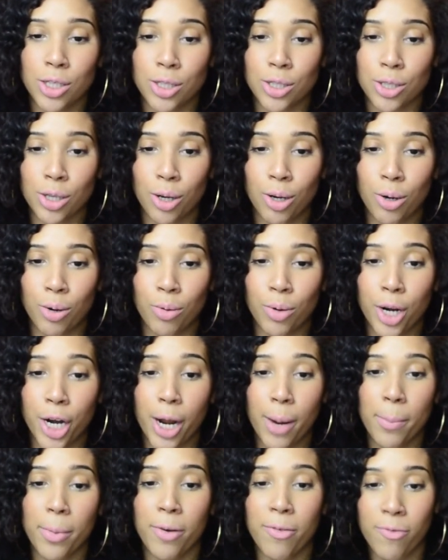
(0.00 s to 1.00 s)
So
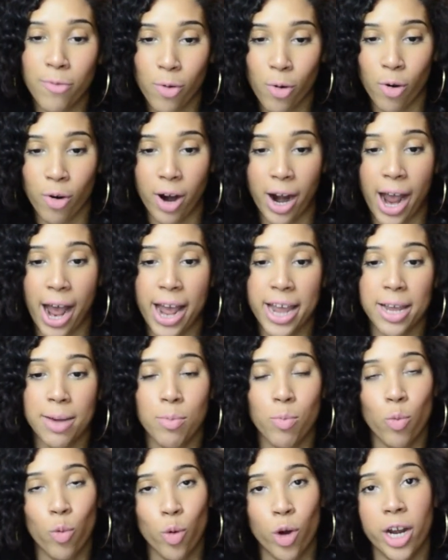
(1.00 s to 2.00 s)
number four, I am
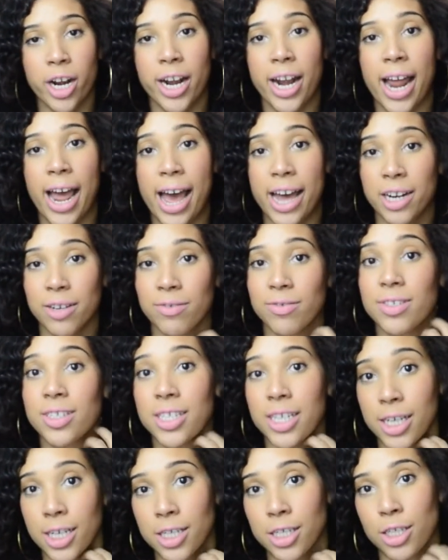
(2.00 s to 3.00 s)
1 out of
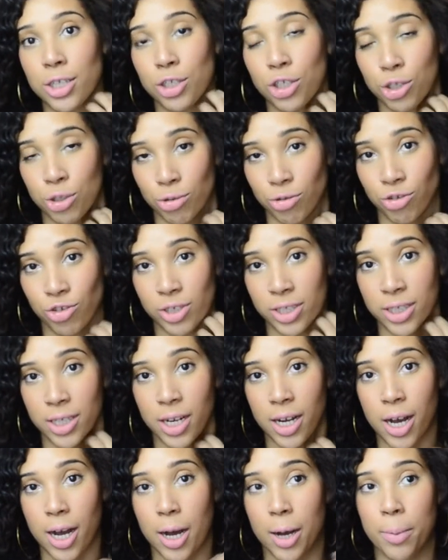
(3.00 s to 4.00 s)
6 children.
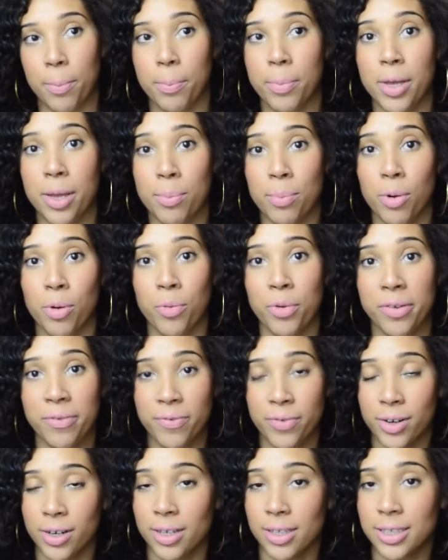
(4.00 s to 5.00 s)
People
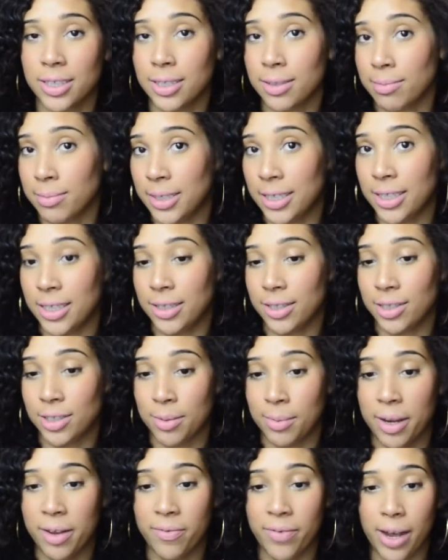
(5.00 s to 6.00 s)
refer to me, to
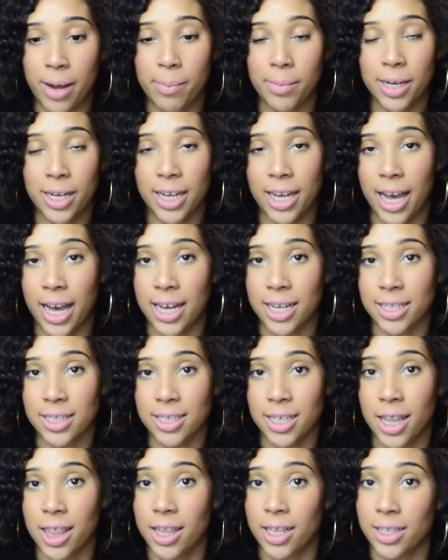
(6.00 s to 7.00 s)
my family, as
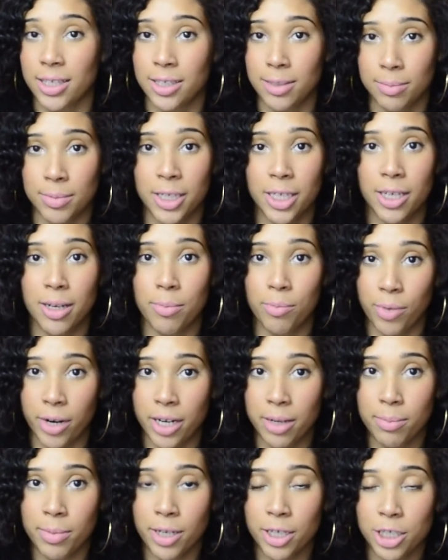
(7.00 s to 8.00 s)
the Dominican
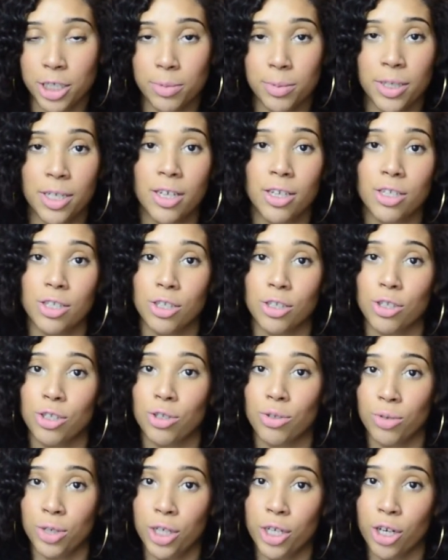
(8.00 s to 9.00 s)
Brady Bunch, because there's
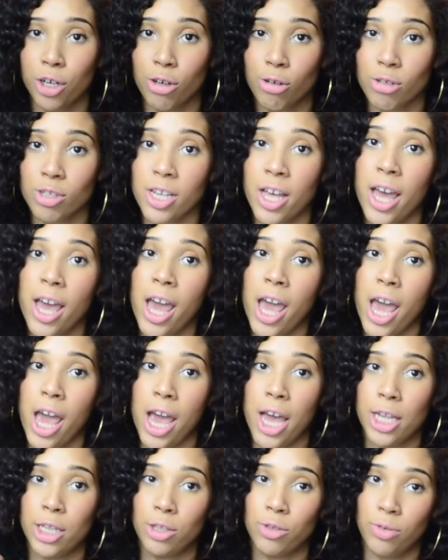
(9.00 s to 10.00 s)
3 girls
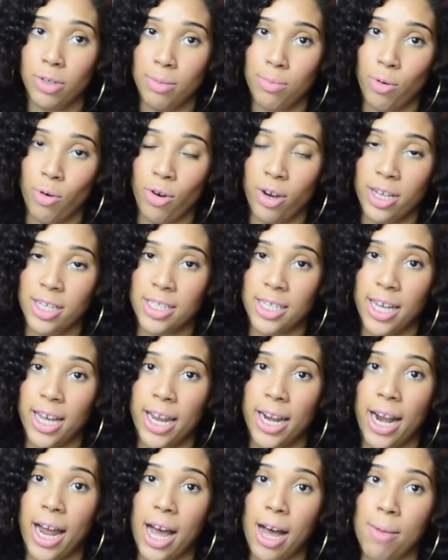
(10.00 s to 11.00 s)
and 3 boys
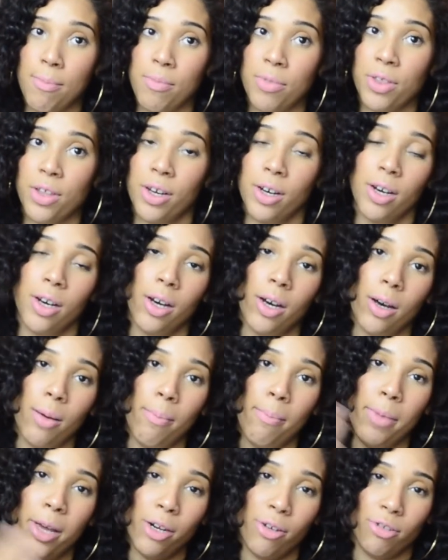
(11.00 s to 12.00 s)
and I'm the
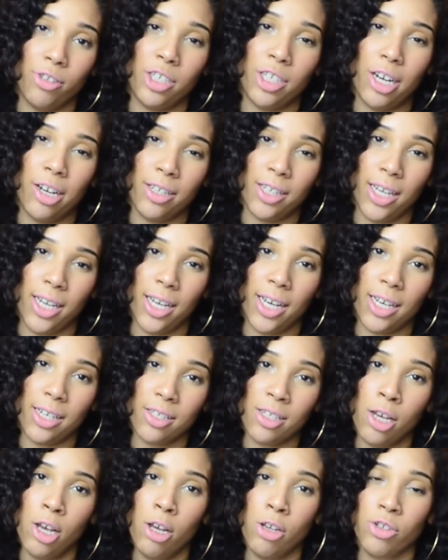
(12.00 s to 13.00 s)
middle child, I guess.
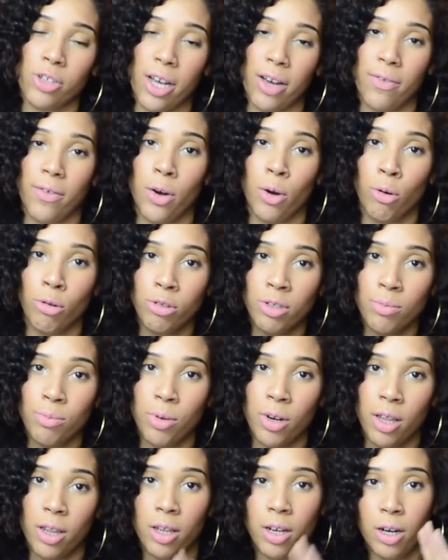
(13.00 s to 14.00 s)
So I have an older
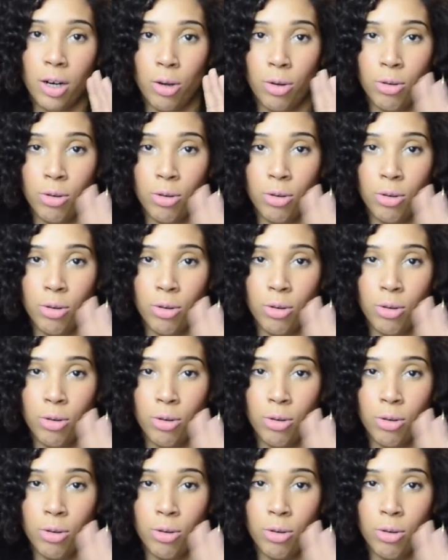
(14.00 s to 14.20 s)
brother, an